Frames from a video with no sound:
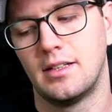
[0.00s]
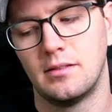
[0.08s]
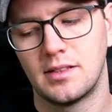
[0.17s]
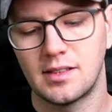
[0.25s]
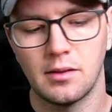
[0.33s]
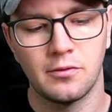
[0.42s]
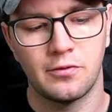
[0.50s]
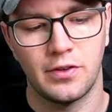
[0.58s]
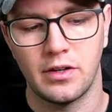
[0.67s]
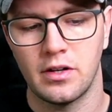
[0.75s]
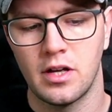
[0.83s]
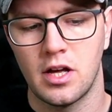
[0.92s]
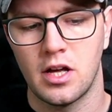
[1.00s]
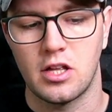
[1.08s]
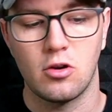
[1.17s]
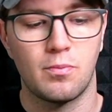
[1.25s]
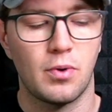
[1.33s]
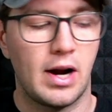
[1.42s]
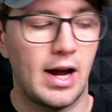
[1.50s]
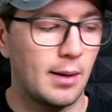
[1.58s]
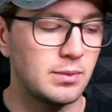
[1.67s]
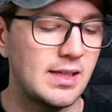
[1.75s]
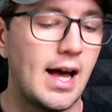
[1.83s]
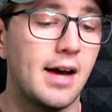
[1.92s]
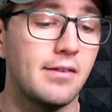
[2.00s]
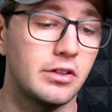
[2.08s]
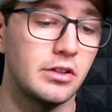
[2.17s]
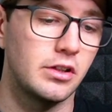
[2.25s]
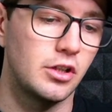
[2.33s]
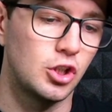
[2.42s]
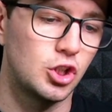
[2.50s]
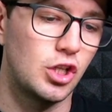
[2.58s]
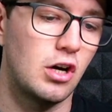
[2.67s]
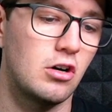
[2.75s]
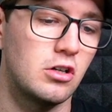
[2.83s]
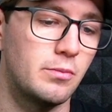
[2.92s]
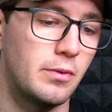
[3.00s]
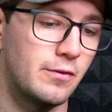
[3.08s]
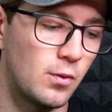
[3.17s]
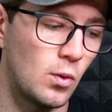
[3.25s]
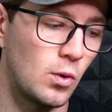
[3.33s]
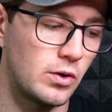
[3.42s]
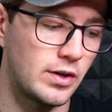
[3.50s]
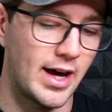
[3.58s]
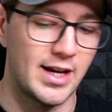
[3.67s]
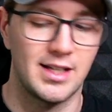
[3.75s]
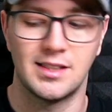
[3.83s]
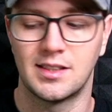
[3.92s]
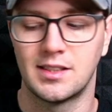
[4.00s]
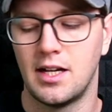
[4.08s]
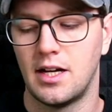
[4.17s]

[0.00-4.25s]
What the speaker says: Something you perhaps haven't shared before that is